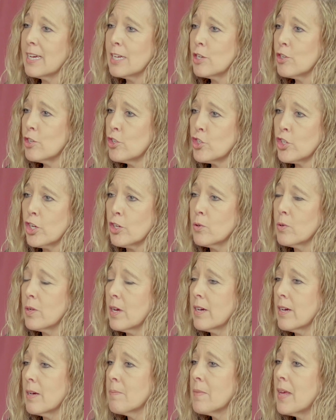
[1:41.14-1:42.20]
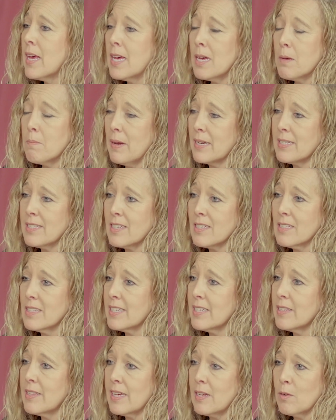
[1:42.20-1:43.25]
It showed
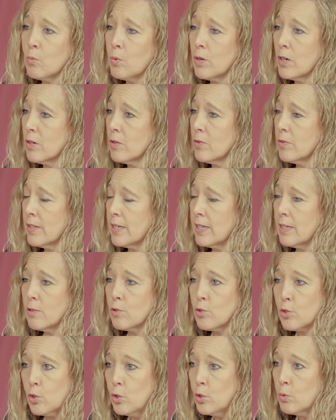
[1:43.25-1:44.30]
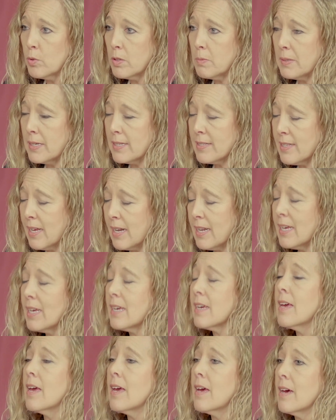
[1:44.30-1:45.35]
basically that where the school would be
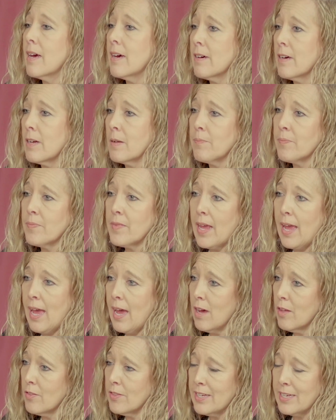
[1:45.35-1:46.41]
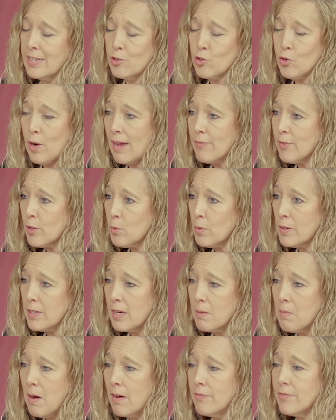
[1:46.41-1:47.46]
sitting, how the traffic would
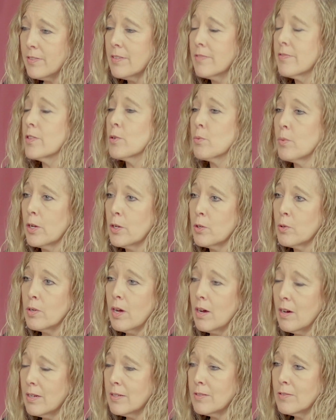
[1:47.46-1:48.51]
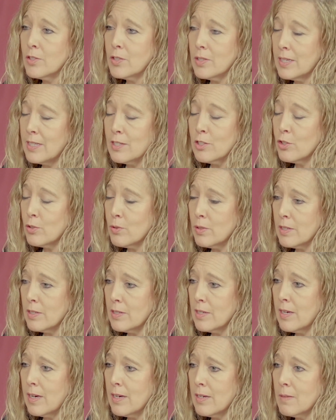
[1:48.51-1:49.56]
come off of the road into
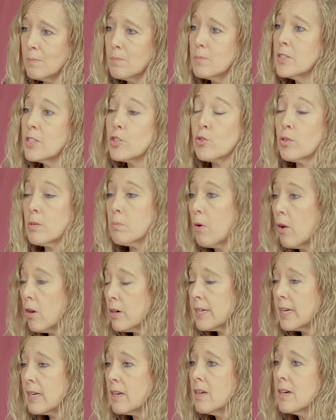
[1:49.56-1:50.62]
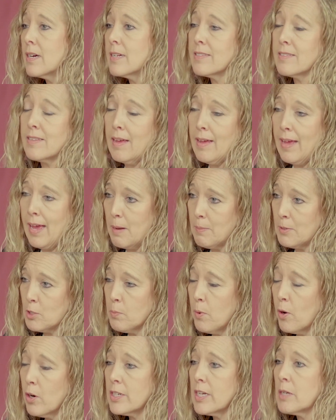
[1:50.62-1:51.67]
the district parking lots, how much
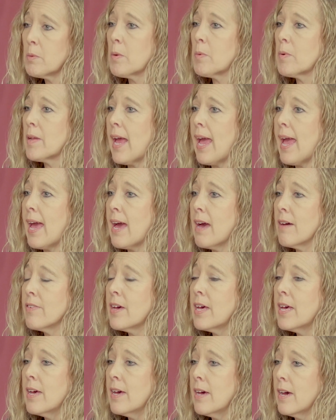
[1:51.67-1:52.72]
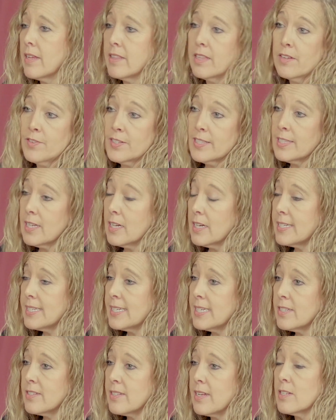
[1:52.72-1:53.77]
parking we would have, the
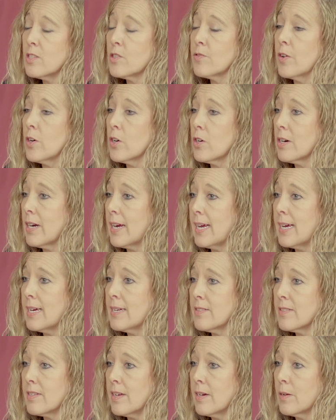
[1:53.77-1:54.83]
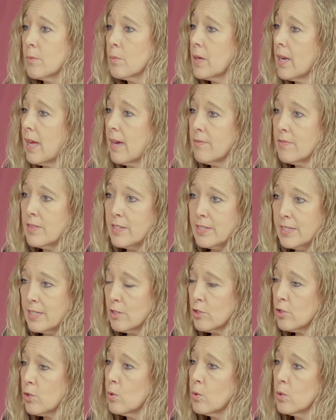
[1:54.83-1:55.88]
facilities as far as we'd have the
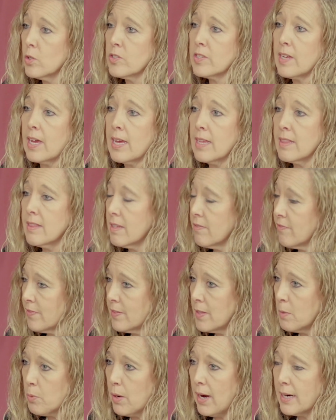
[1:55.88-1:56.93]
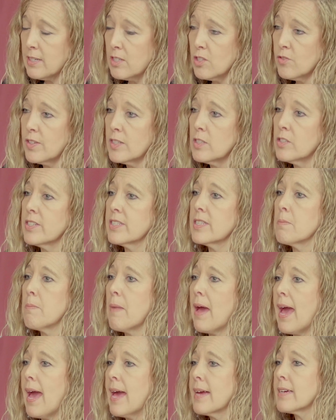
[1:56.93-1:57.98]
tennis courts and the practice field in the
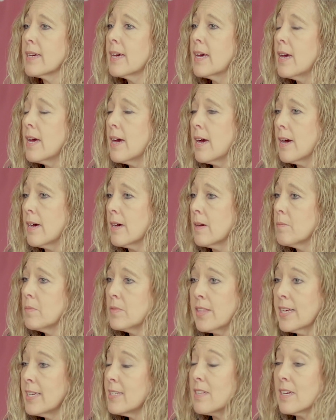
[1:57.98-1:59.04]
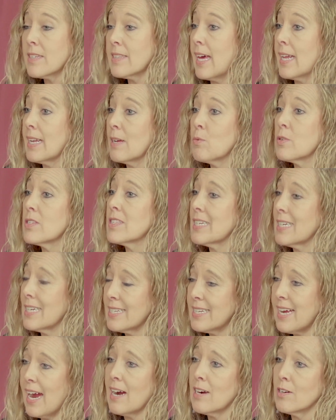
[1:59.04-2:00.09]
back, things like that. It was the
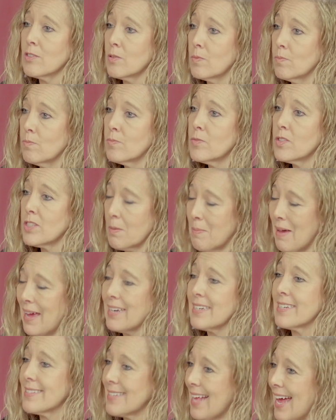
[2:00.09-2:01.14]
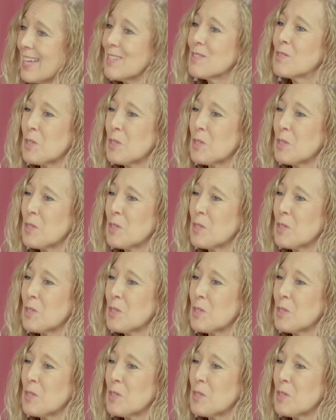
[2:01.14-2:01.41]
entire schematic design.